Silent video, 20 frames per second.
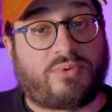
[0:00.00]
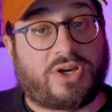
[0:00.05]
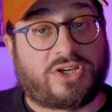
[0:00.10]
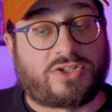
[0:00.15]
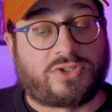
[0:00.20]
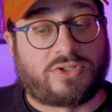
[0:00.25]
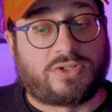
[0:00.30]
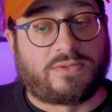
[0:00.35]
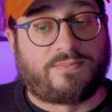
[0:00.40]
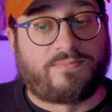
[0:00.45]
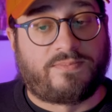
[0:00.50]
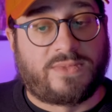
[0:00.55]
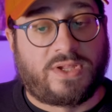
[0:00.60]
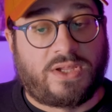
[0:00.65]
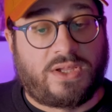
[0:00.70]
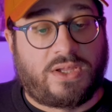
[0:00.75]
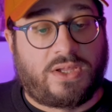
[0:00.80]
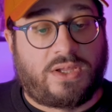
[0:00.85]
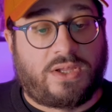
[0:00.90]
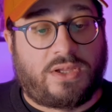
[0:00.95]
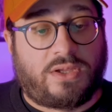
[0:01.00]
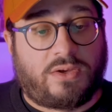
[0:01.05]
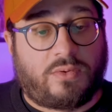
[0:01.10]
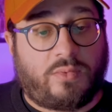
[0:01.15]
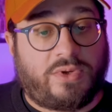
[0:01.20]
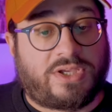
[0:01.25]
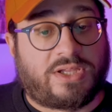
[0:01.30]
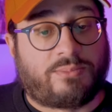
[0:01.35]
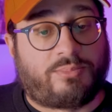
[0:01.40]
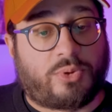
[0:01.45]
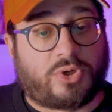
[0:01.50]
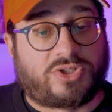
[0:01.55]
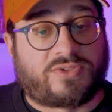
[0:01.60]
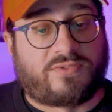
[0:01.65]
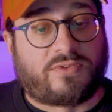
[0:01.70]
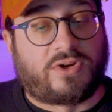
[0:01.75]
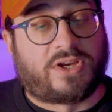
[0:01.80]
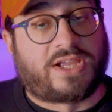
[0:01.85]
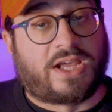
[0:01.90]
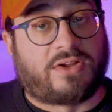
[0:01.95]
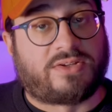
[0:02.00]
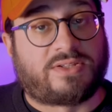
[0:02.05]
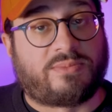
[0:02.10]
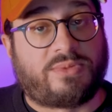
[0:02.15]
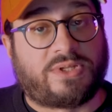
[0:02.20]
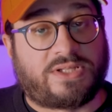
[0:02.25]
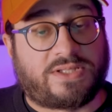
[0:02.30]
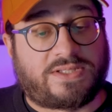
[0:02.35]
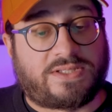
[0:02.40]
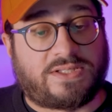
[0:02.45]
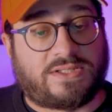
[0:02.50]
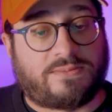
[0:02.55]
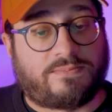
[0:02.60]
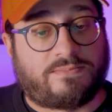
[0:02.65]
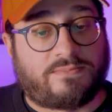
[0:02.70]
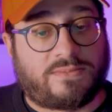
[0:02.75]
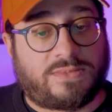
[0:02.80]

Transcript: pressure, we can push for accountability